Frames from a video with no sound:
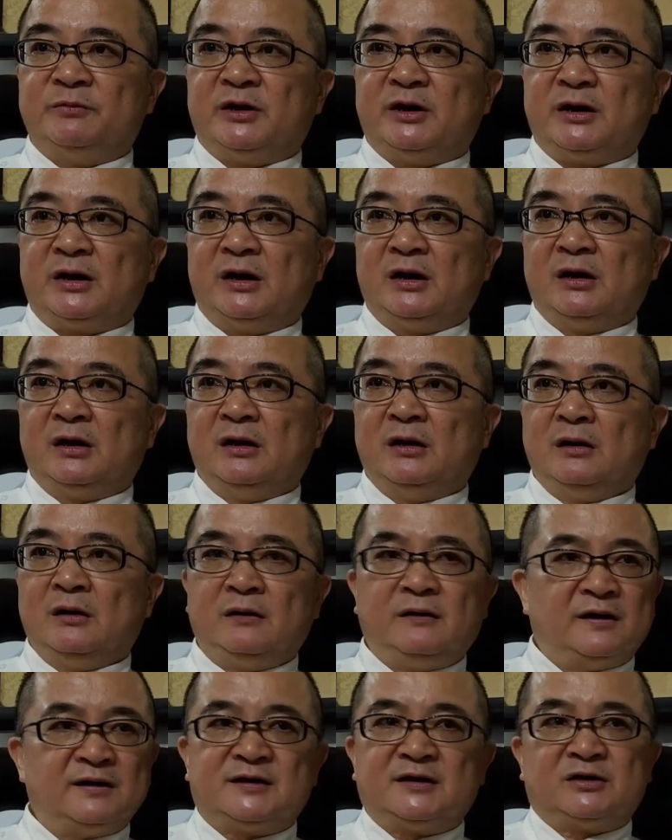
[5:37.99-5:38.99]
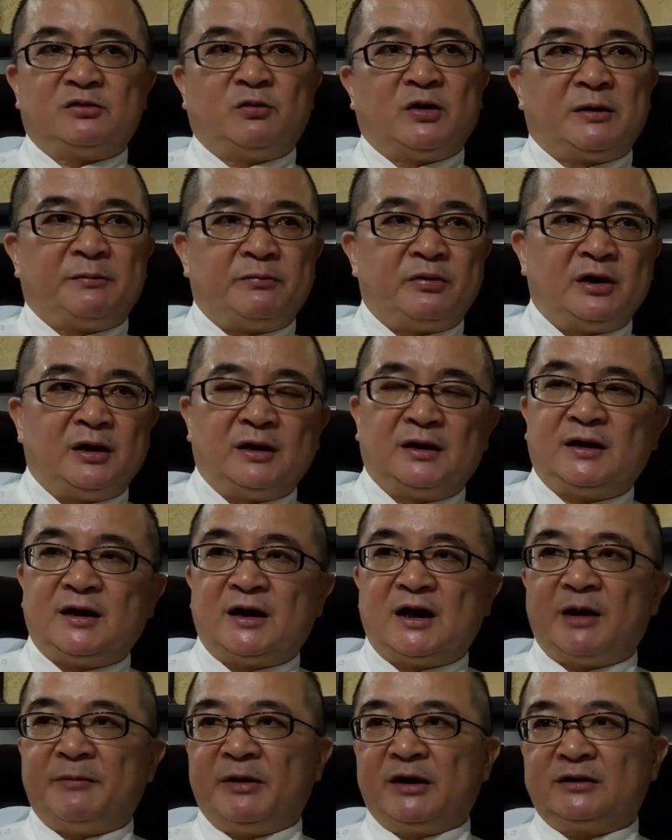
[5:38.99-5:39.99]
body. This is what Prana
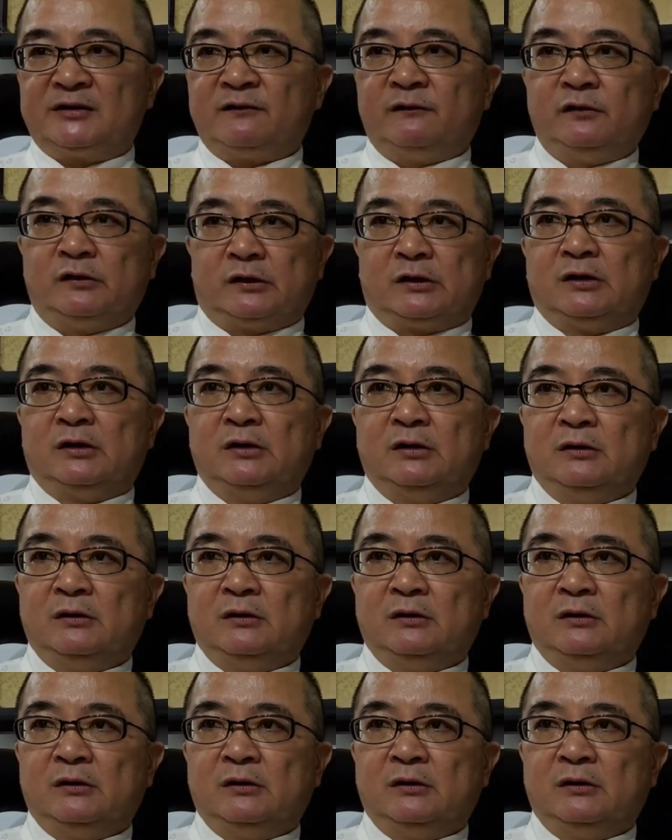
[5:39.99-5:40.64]
Dynamics is for.